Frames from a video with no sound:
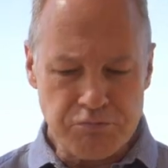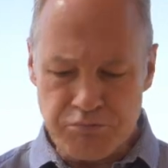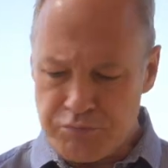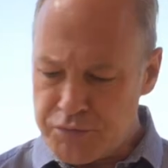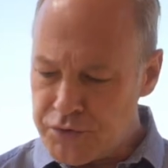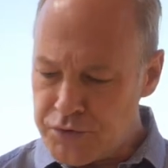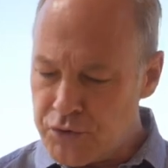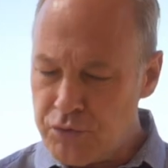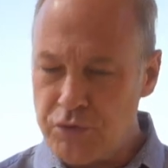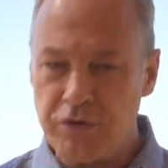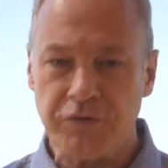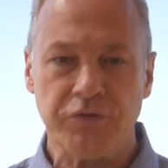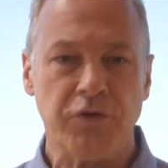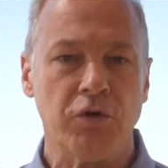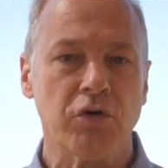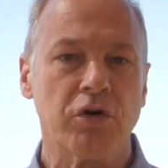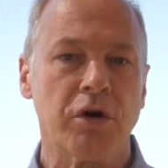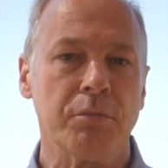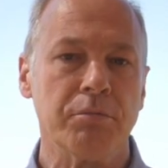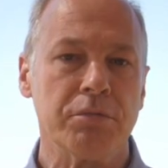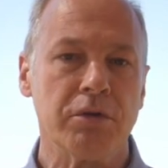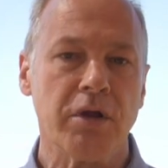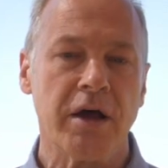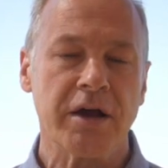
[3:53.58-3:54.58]
beautiful
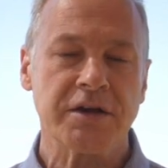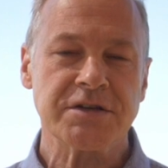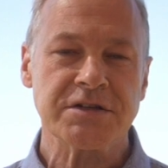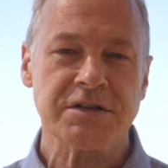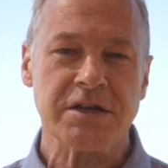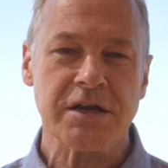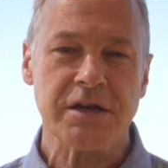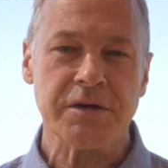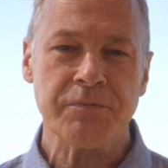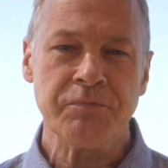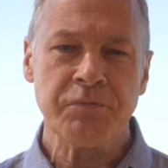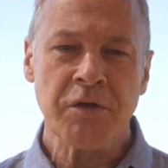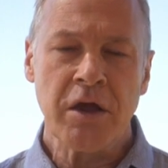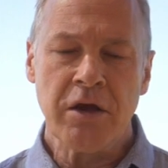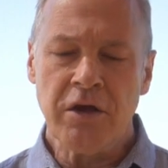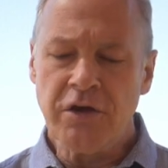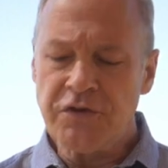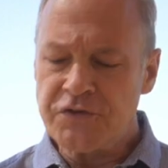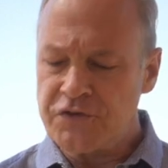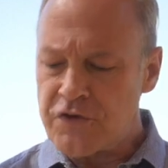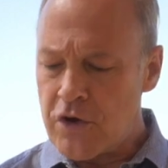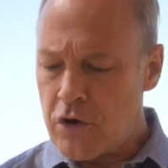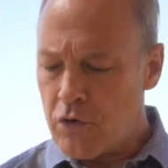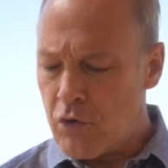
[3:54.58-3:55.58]
complexity.
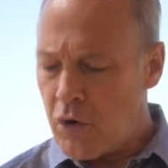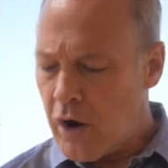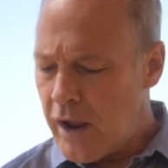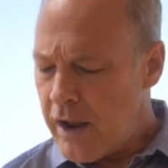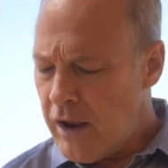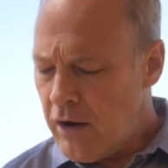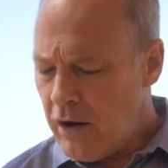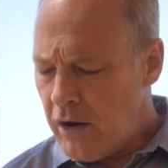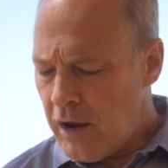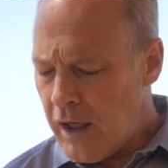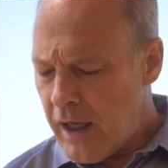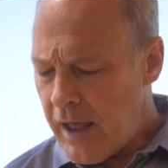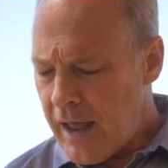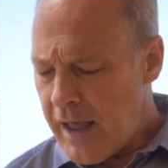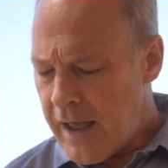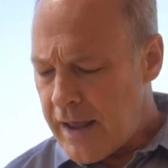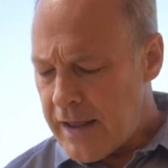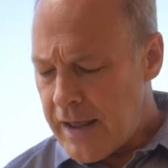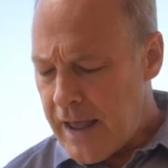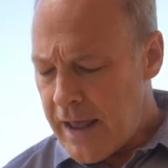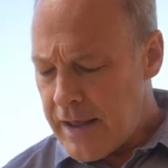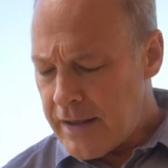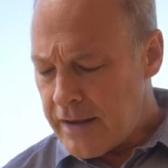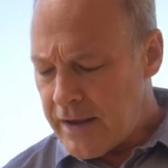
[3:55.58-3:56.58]
So
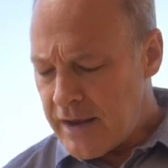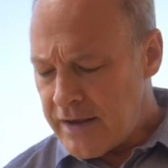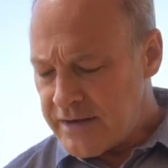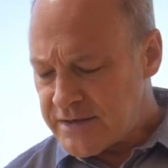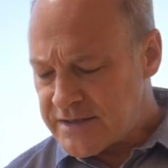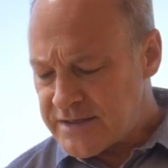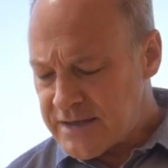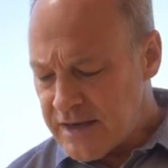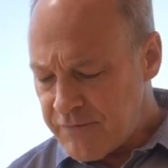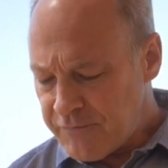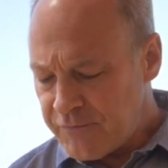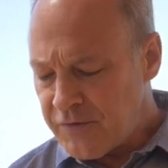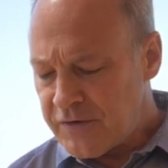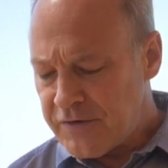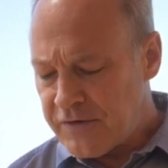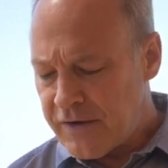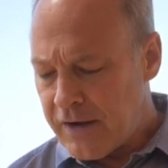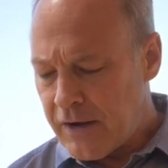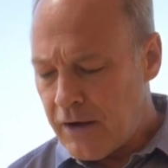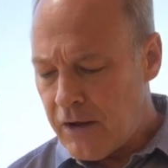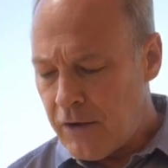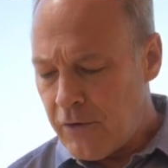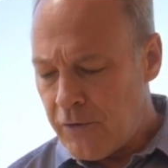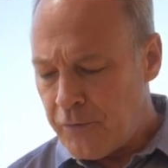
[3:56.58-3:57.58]
a
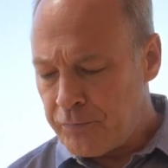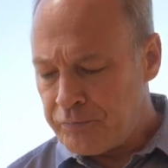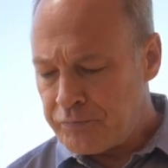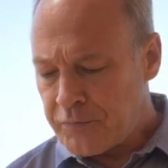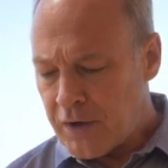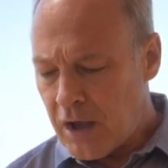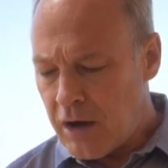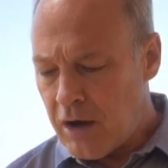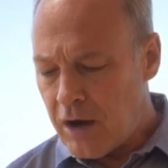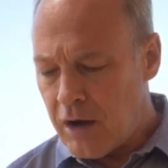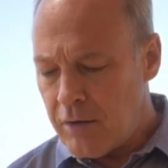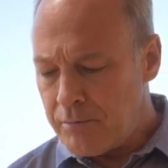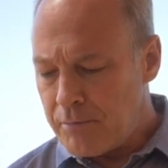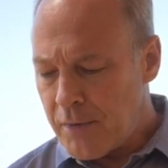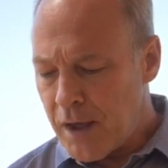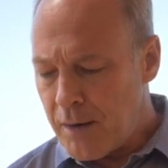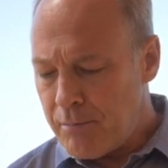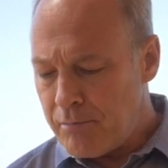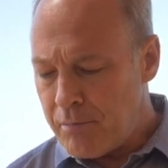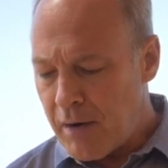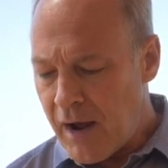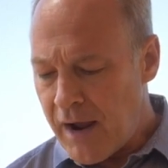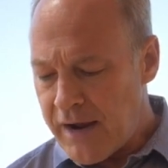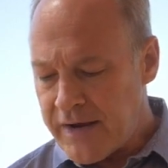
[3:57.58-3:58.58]
Zinfandel
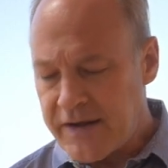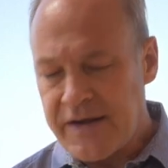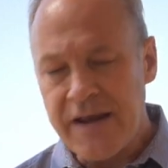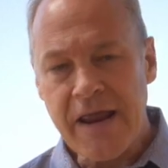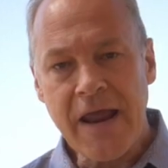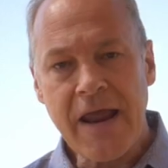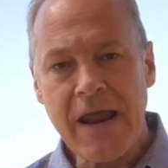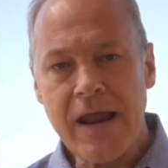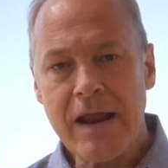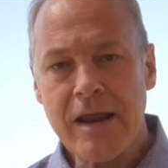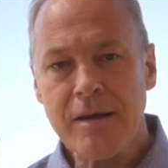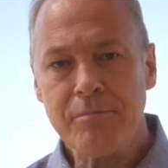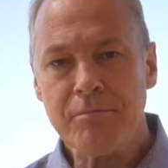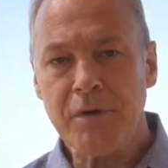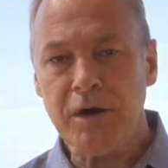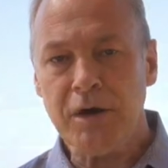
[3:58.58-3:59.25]
by name,